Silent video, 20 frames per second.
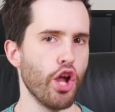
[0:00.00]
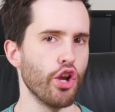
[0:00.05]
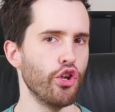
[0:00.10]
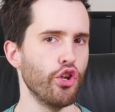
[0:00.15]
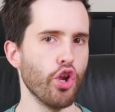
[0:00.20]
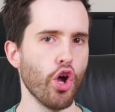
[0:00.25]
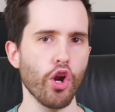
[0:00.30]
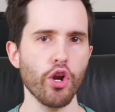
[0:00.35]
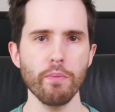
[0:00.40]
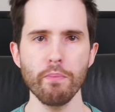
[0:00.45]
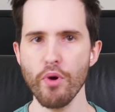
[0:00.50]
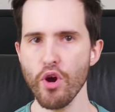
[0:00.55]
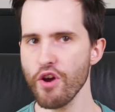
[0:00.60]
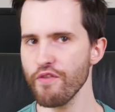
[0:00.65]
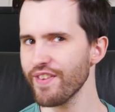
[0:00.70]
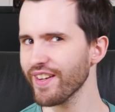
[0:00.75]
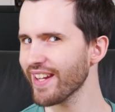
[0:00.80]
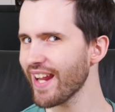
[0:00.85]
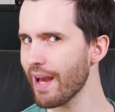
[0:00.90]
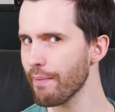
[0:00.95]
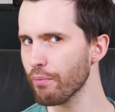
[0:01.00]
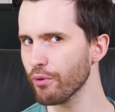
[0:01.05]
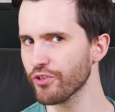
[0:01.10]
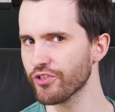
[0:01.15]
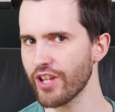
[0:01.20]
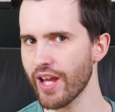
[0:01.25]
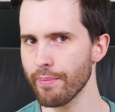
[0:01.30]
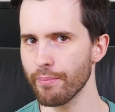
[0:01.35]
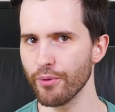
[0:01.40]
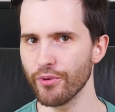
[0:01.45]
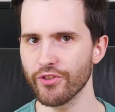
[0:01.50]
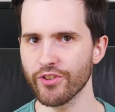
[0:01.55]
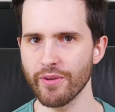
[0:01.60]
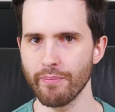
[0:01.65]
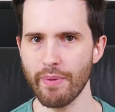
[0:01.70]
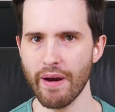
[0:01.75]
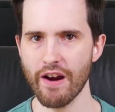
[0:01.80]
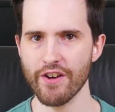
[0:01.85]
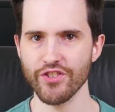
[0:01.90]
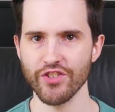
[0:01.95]
Not a perfect apples to apples
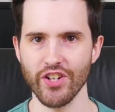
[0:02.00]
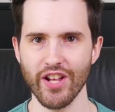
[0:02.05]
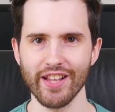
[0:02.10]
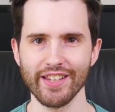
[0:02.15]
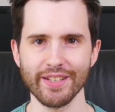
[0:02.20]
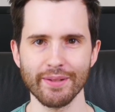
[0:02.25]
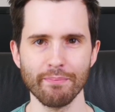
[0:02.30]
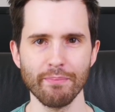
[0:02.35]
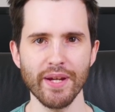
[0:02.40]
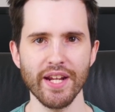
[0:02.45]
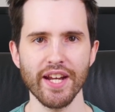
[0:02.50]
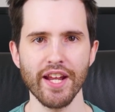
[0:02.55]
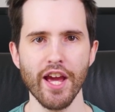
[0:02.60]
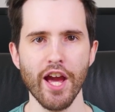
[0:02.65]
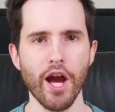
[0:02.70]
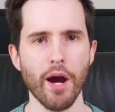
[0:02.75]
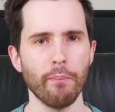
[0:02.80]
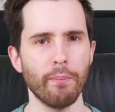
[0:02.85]
comparison, I'll admit,